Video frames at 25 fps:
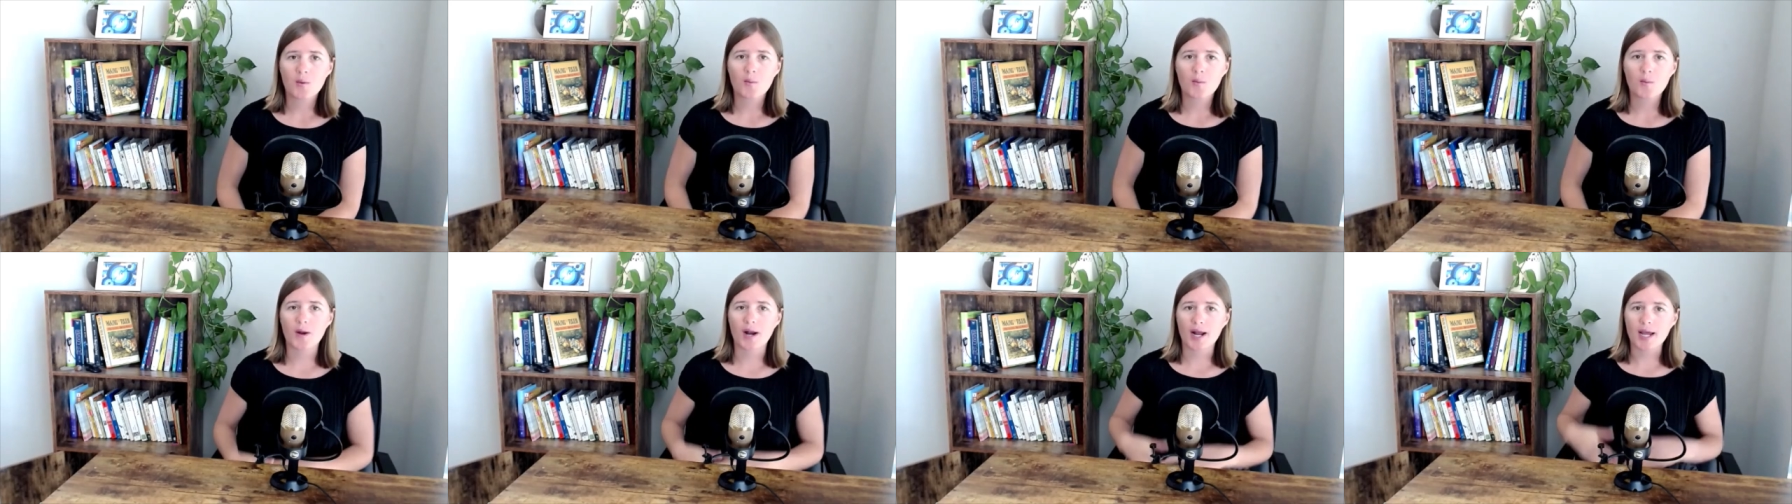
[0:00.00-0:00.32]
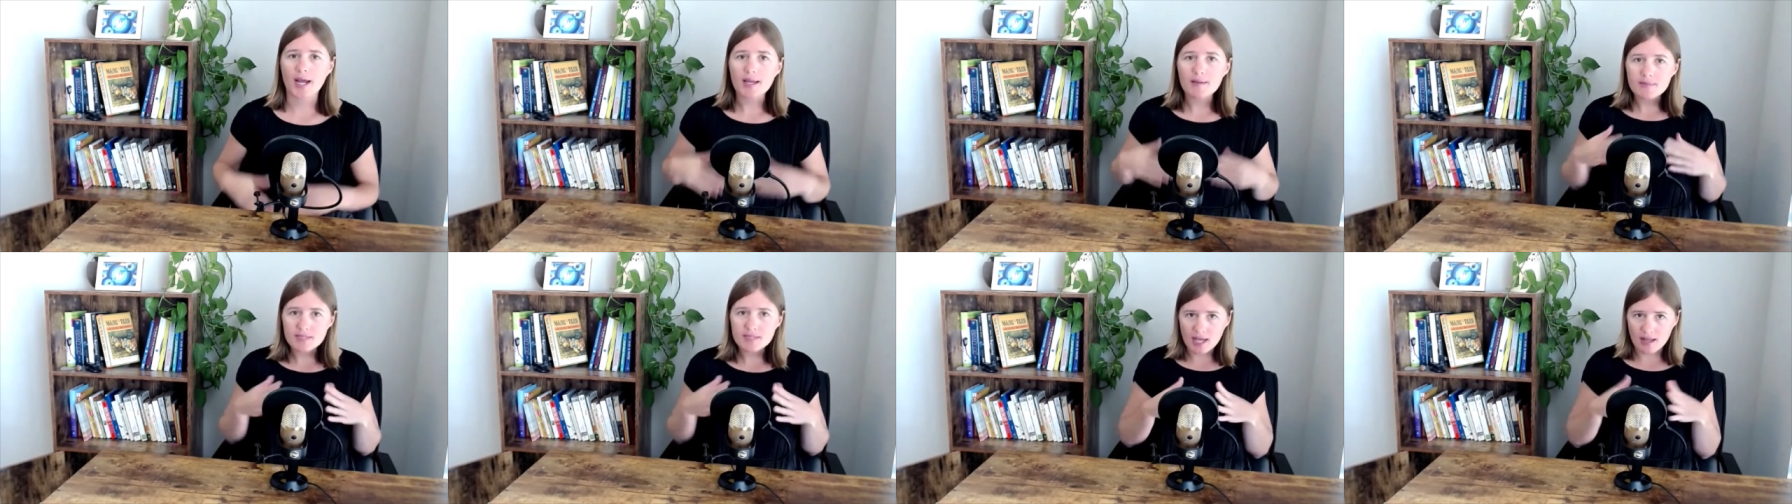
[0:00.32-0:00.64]
what I
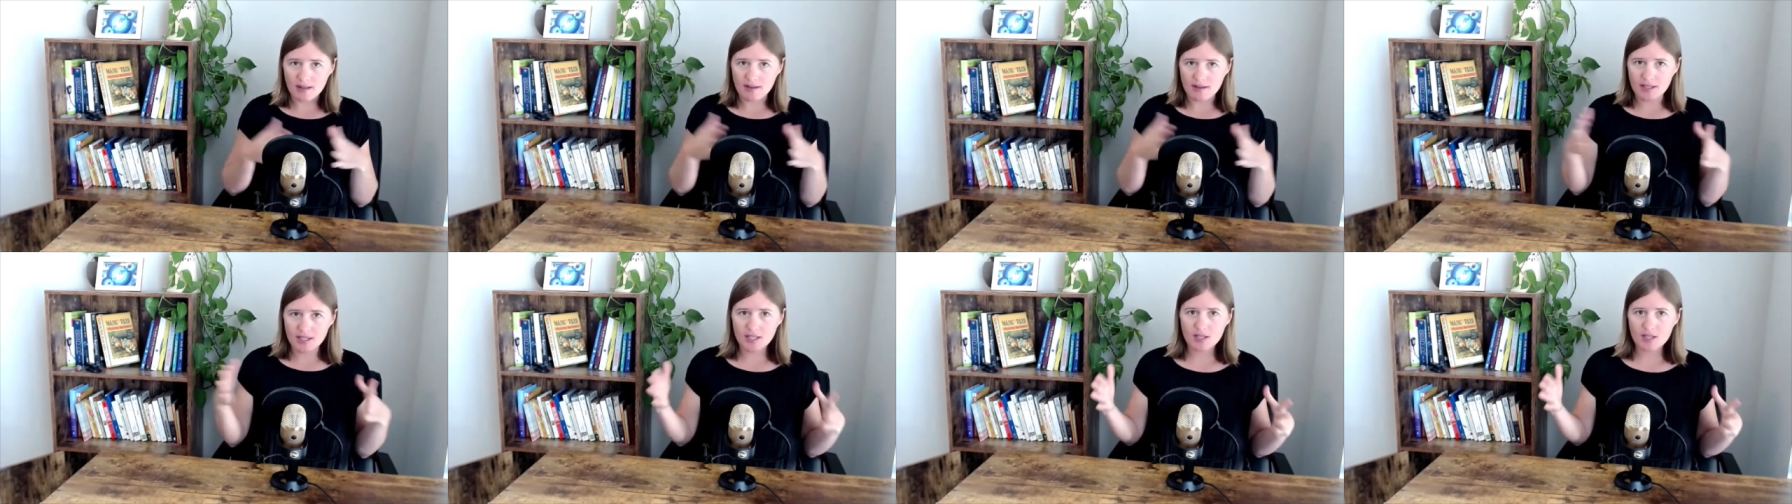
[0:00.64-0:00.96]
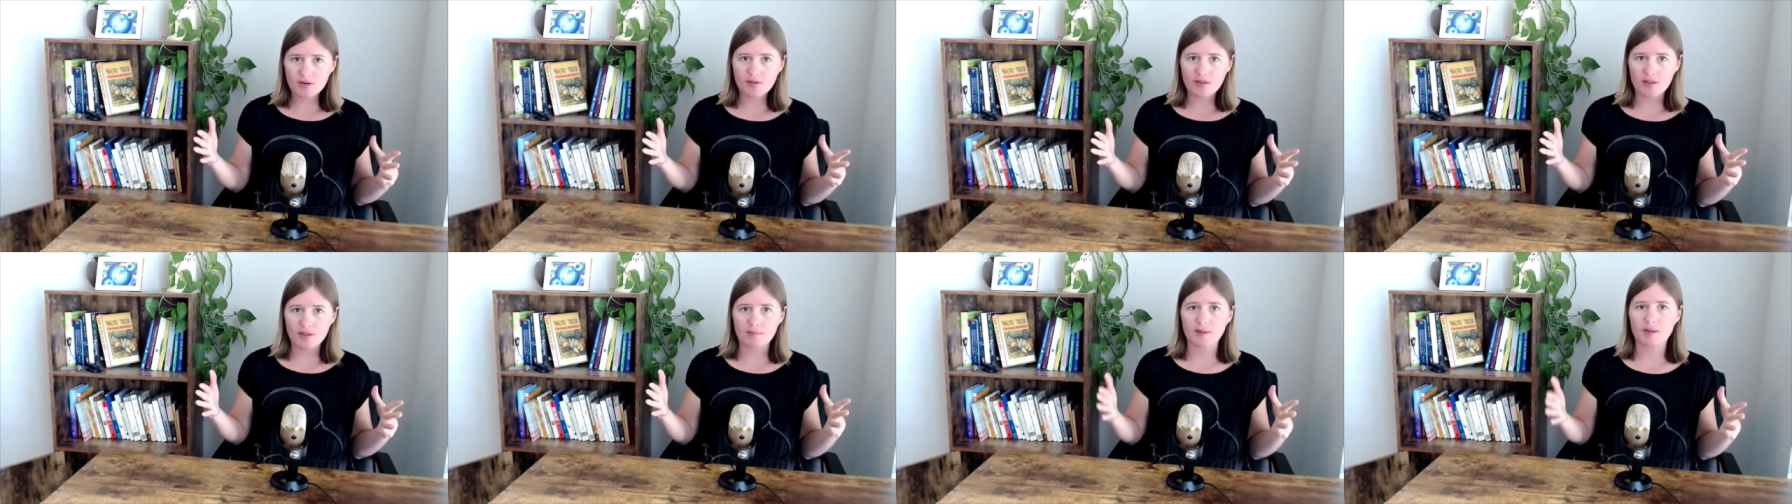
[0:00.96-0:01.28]
am telling
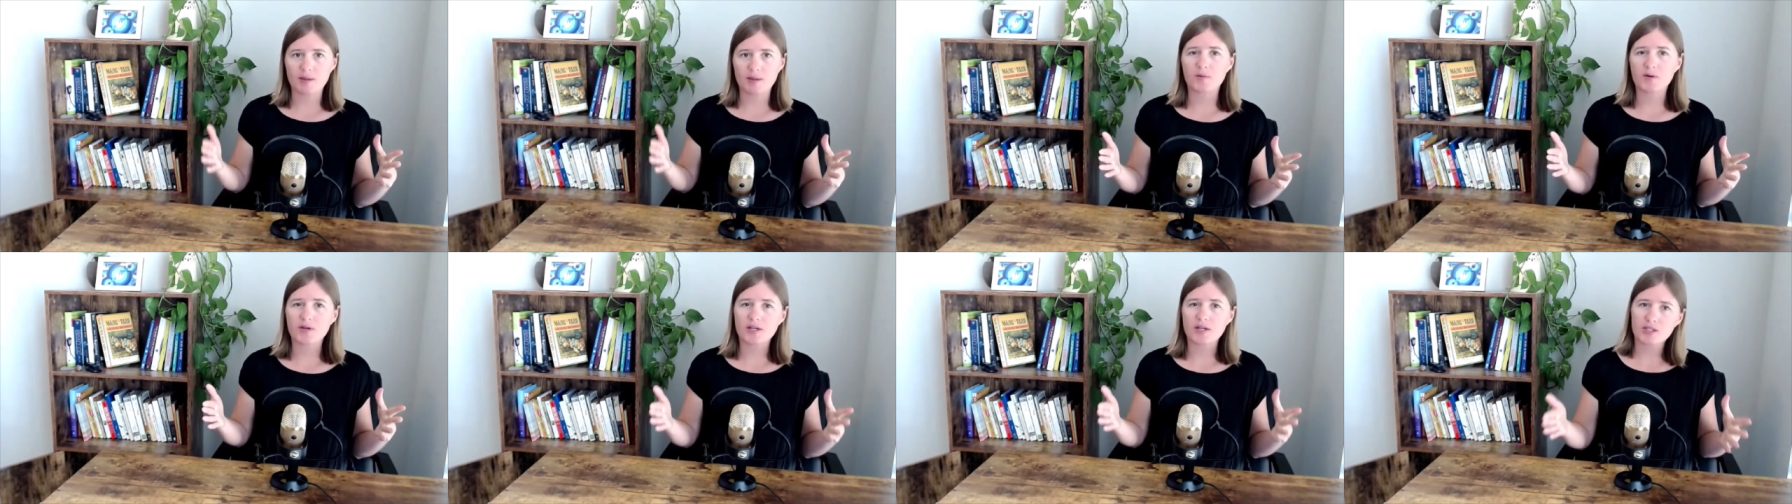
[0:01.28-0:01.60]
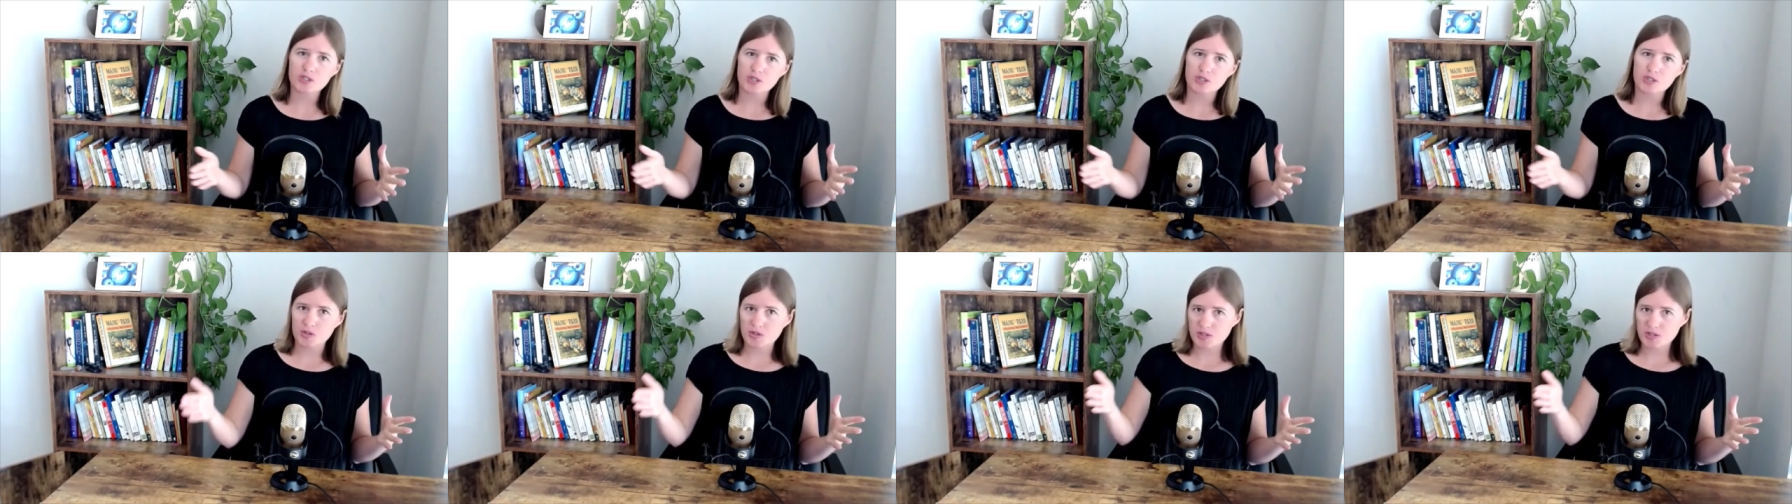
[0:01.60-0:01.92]
you, that people can
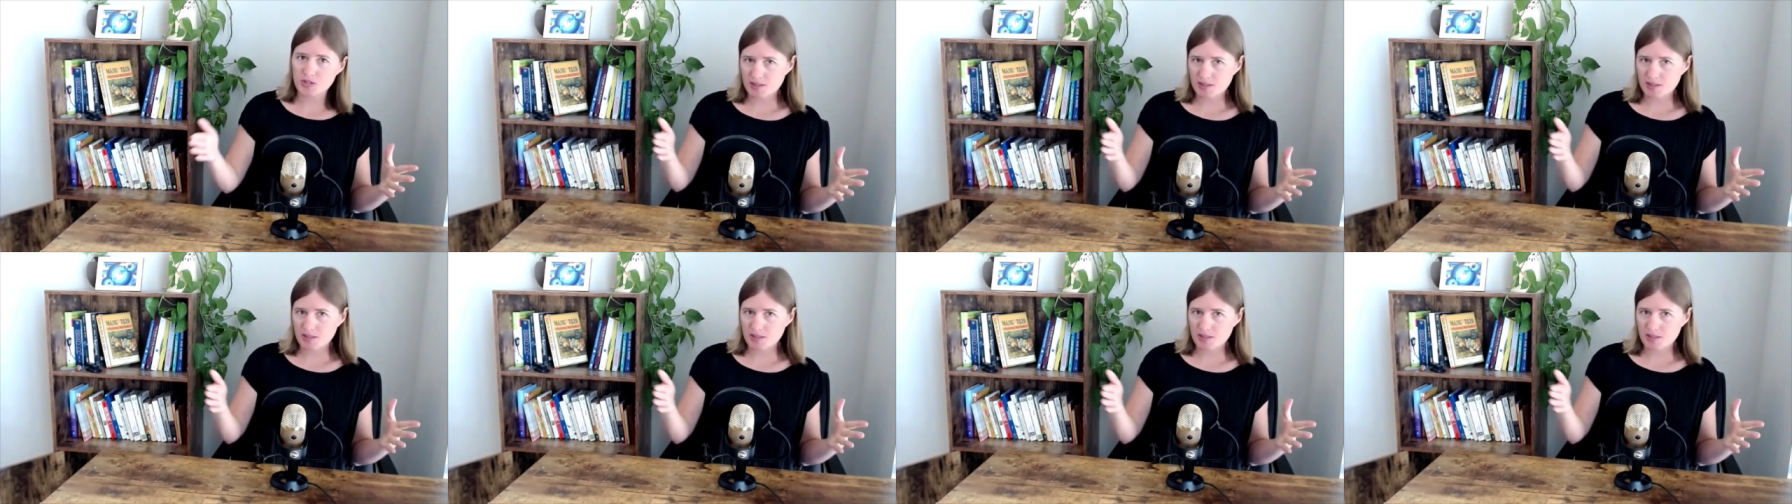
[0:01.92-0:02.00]
choose